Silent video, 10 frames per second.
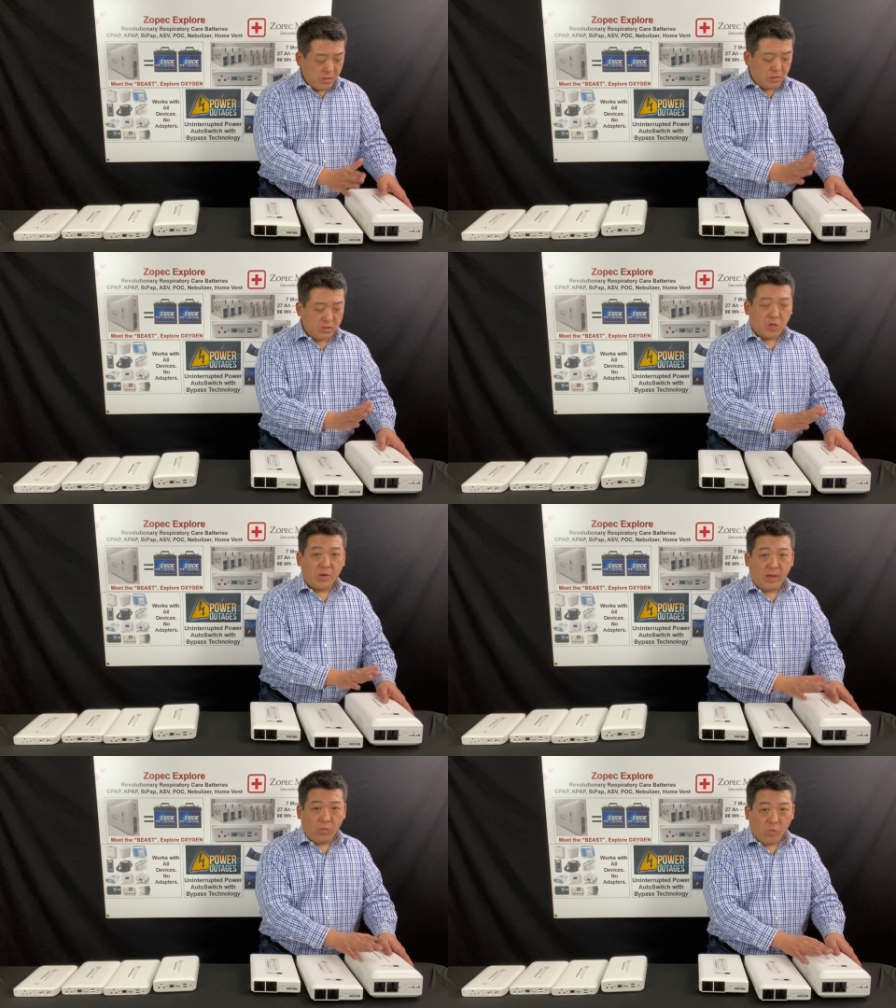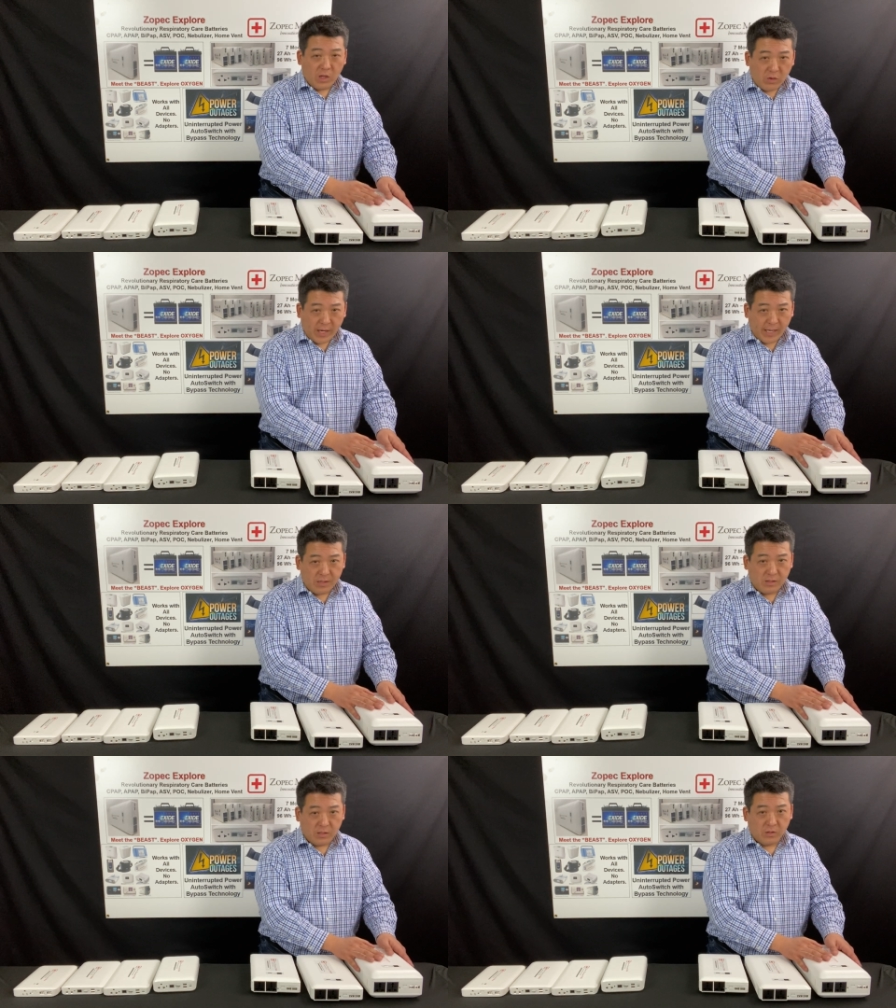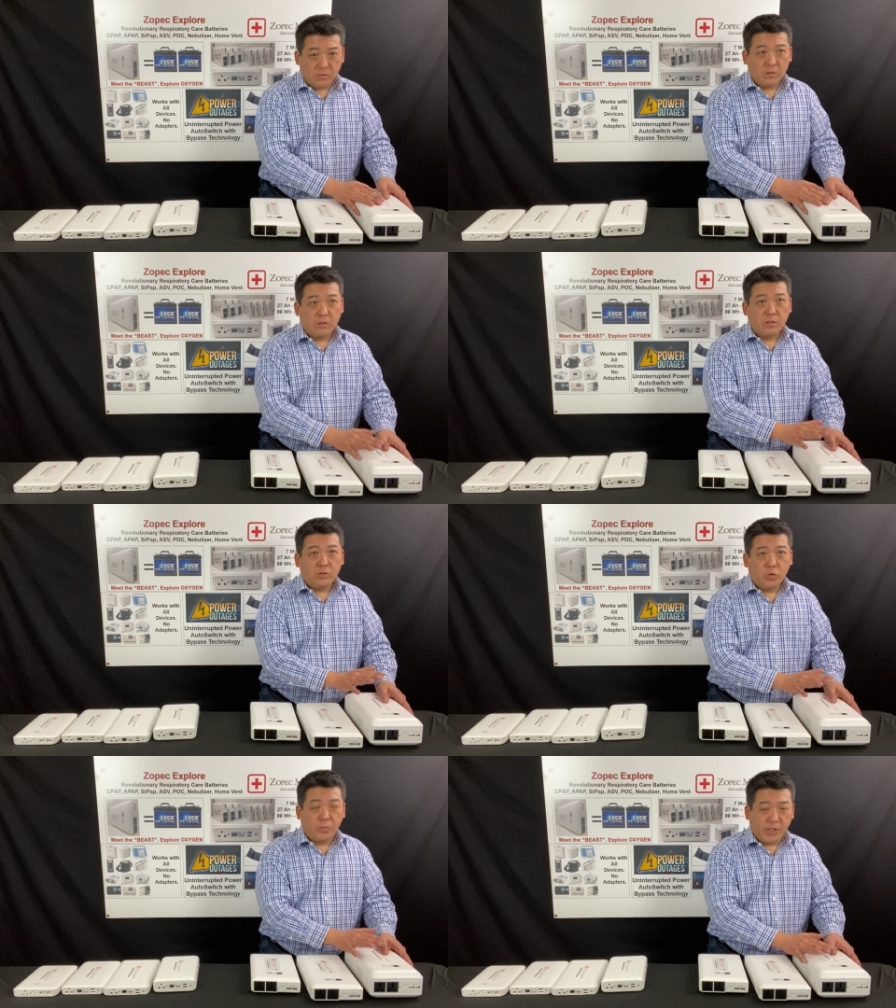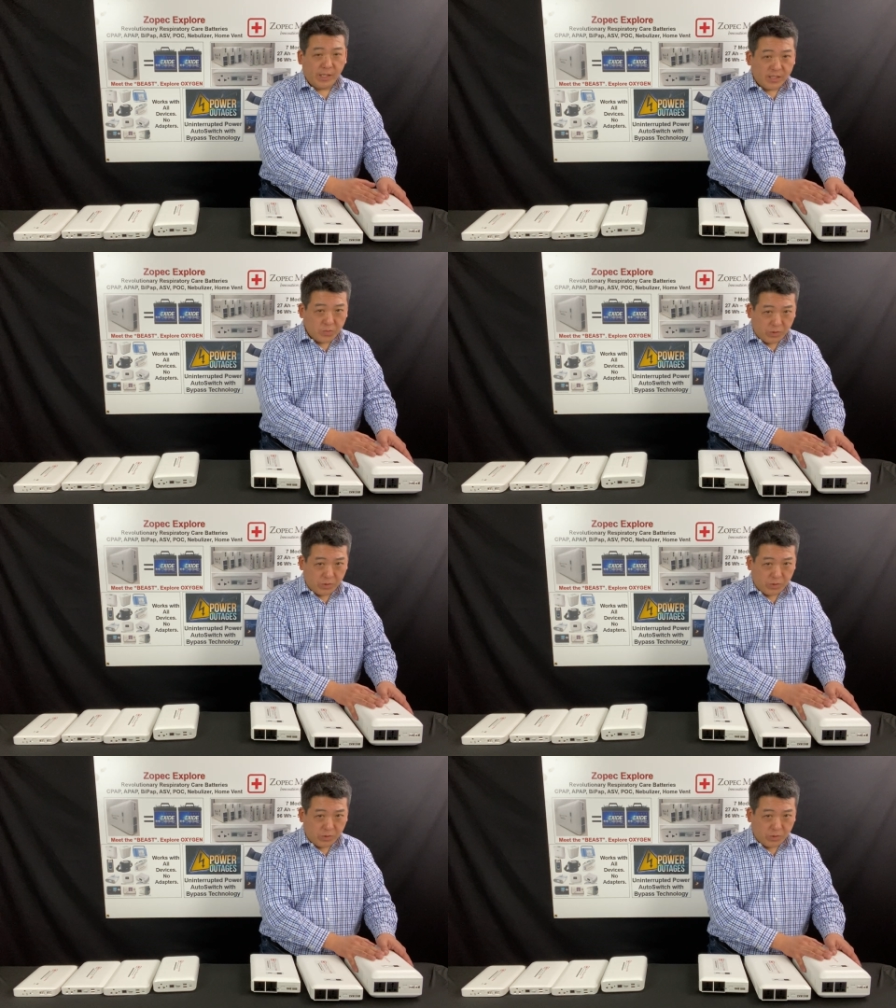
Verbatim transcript: So it will handle UPS